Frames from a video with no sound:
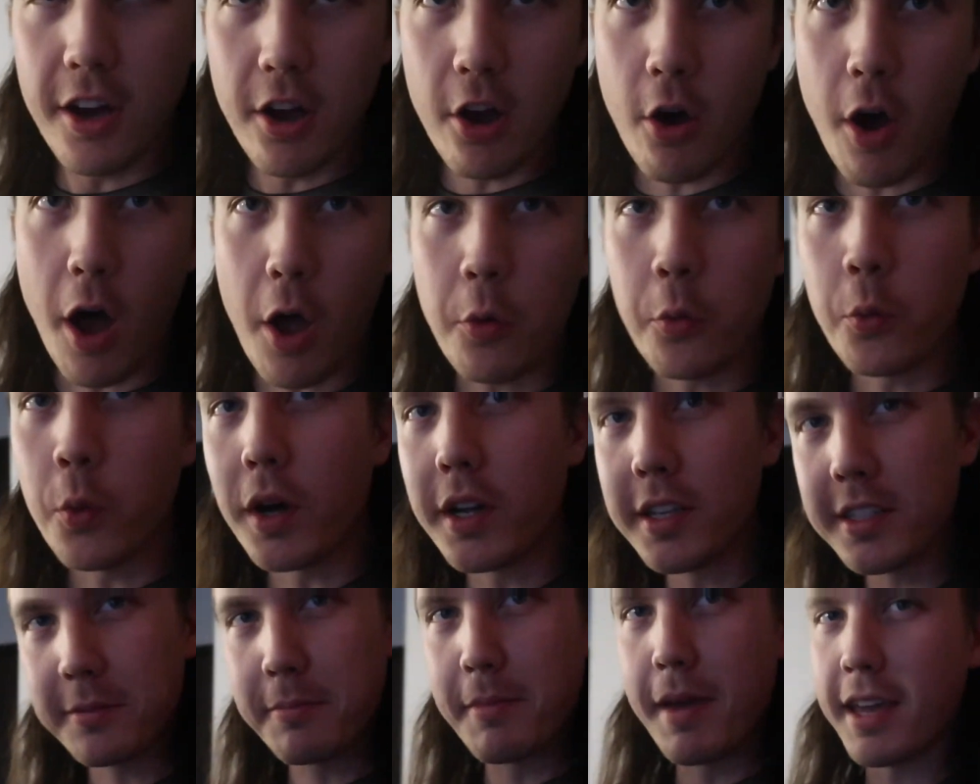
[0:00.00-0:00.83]
I
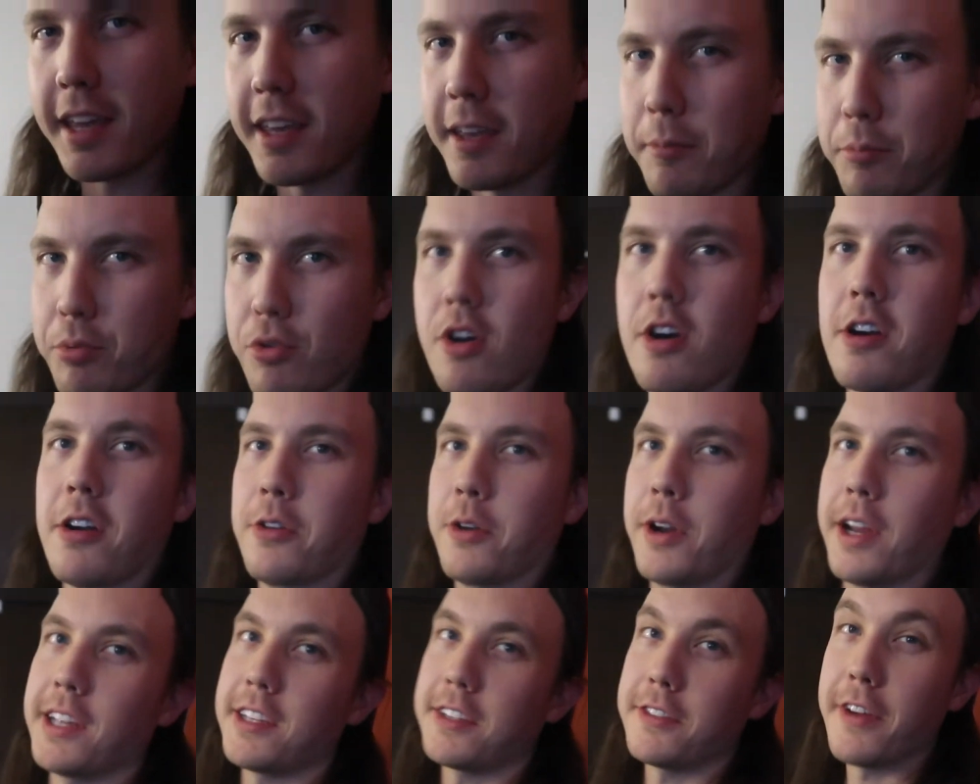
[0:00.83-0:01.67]
was making
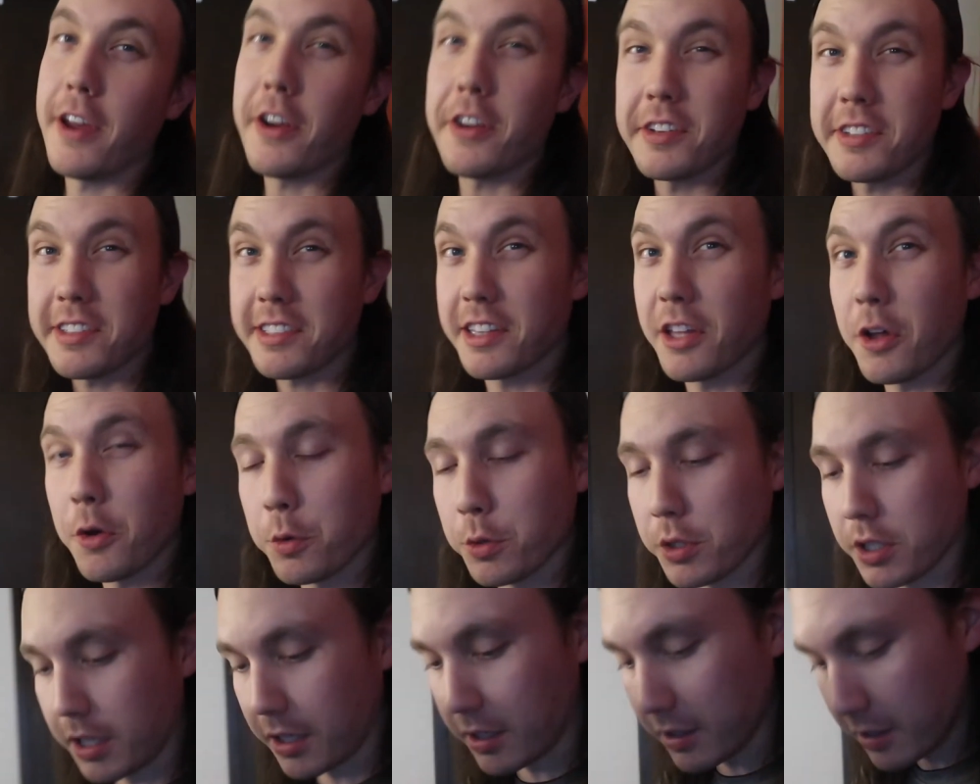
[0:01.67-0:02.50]
progress very
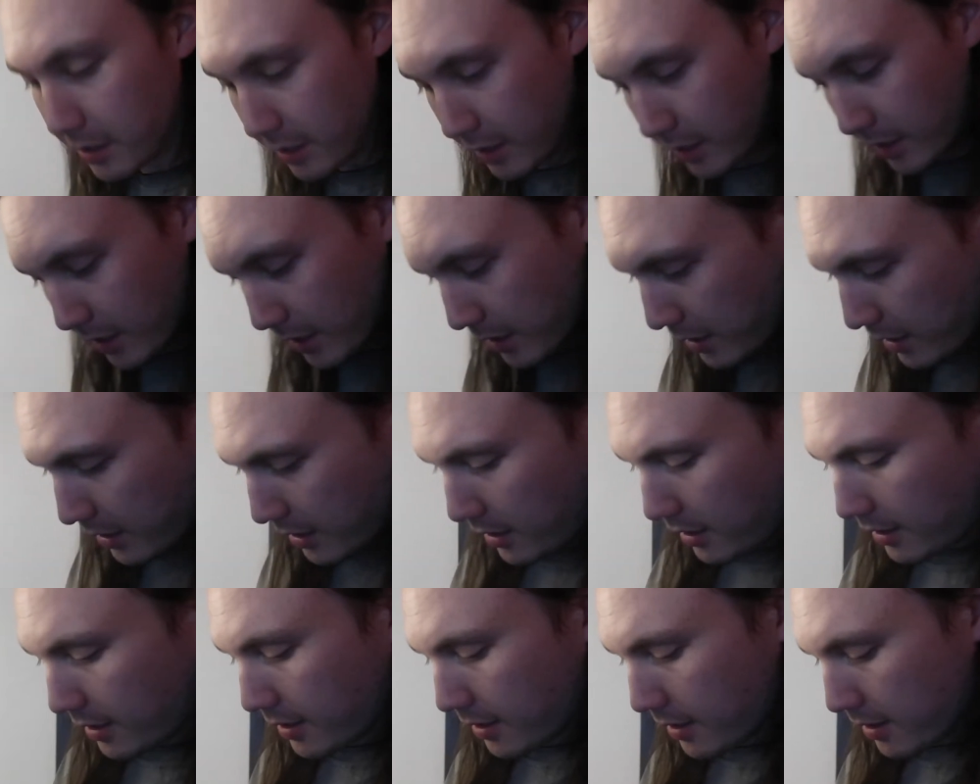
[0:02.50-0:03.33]
slowly,
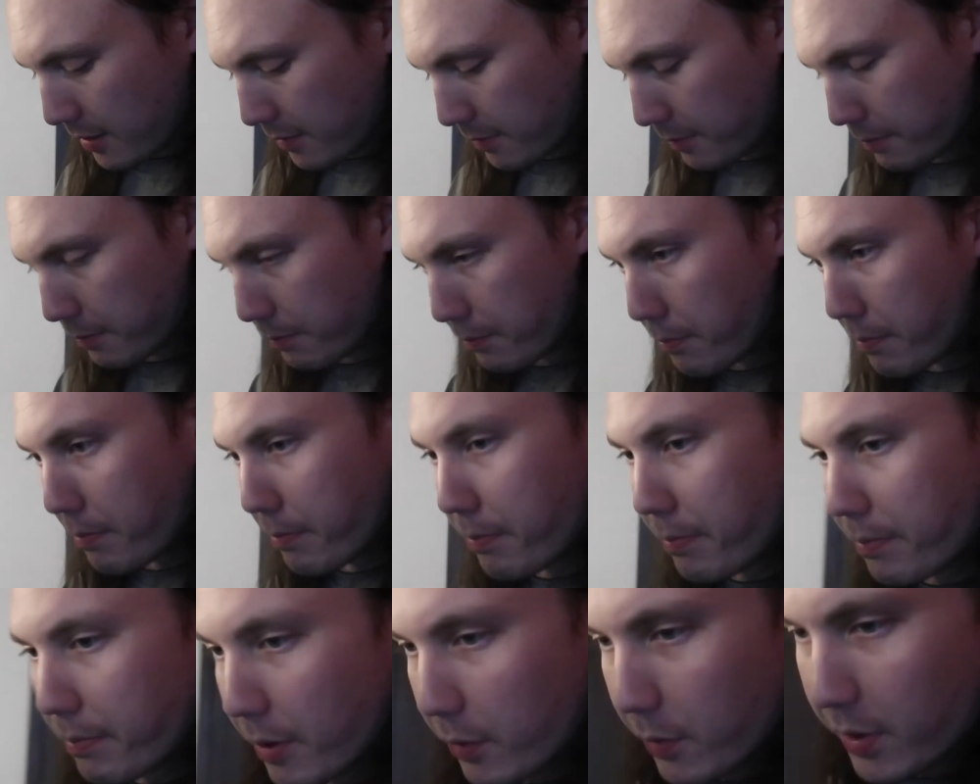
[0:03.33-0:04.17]

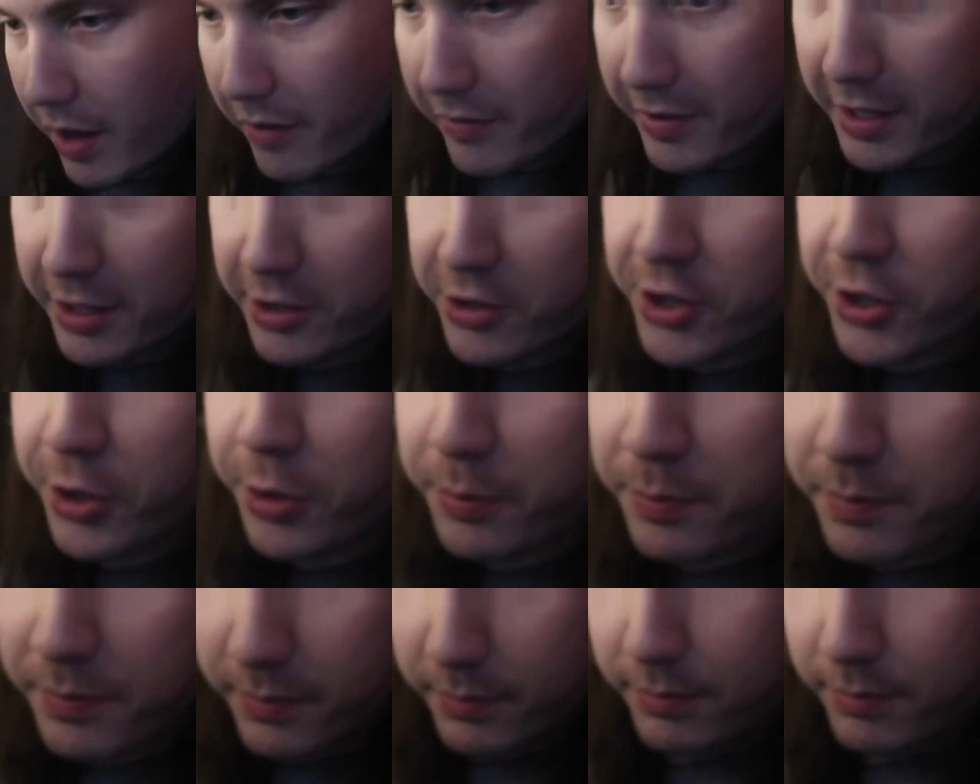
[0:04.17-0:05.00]
but we have an issue.